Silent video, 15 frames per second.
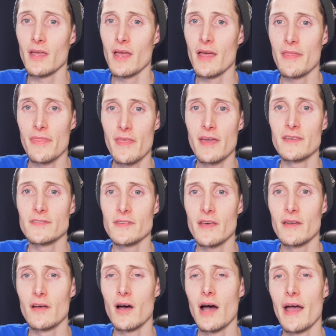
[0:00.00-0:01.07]
And they
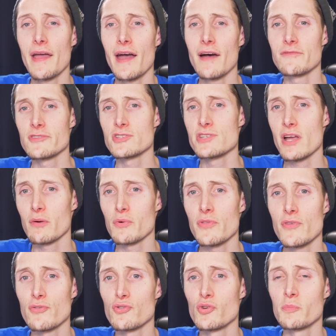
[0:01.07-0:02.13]
said, "I have to check with
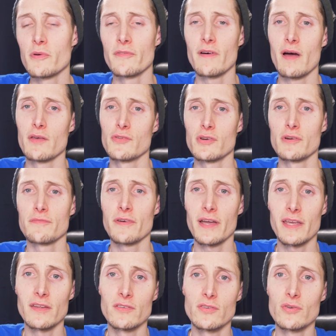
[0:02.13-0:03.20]
the supervisor if I
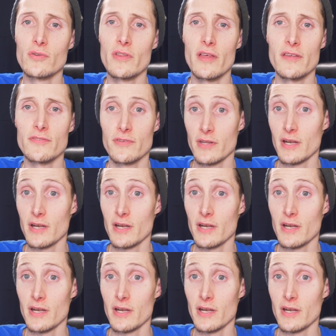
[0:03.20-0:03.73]
can do this."